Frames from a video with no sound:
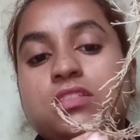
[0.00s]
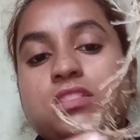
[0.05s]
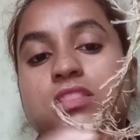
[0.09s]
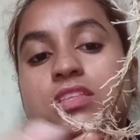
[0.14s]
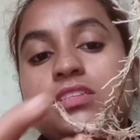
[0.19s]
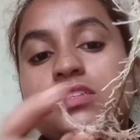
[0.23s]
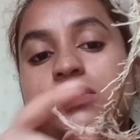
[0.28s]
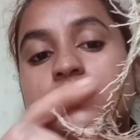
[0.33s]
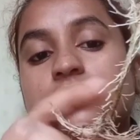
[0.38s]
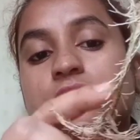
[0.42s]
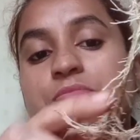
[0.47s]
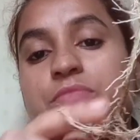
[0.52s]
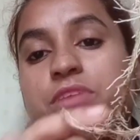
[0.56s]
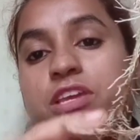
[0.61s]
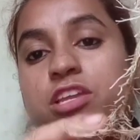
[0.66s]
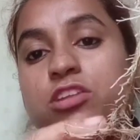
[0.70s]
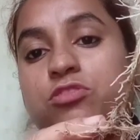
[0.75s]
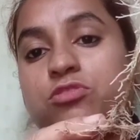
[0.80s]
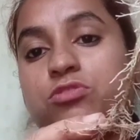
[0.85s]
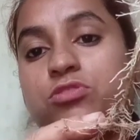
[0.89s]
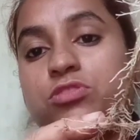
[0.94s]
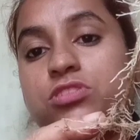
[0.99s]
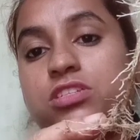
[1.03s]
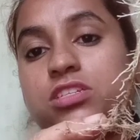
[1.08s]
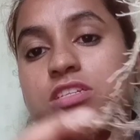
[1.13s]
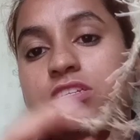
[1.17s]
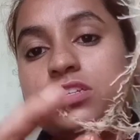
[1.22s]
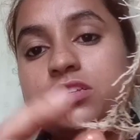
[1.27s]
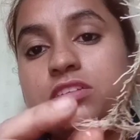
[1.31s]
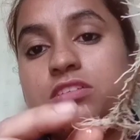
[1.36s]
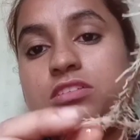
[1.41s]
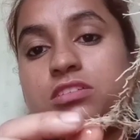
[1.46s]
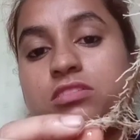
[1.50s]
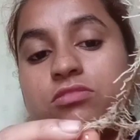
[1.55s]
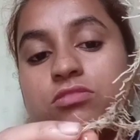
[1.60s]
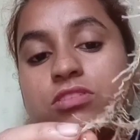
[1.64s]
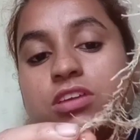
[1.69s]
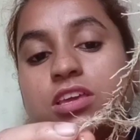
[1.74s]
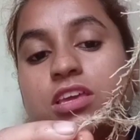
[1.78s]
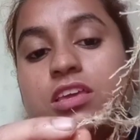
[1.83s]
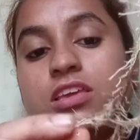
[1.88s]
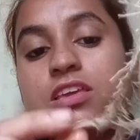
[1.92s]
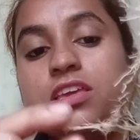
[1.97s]
this is the main root.
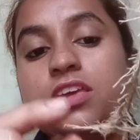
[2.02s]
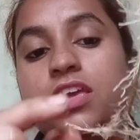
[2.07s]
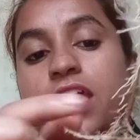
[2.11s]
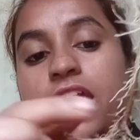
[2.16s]
Okay,